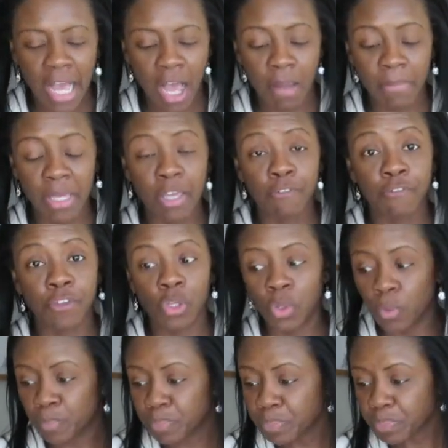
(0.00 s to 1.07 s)
If
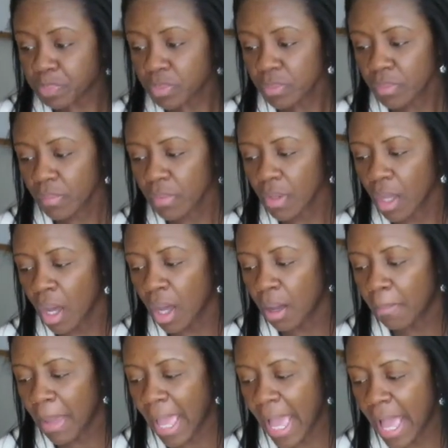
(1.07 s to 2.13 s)
you
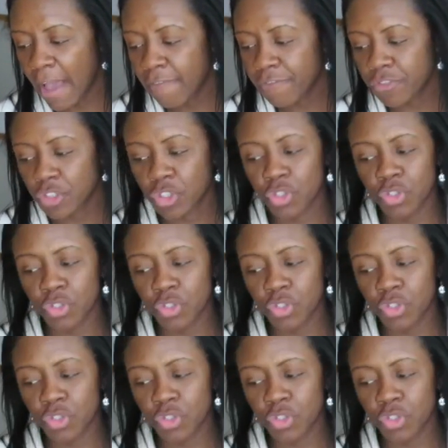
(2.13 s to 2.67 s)
have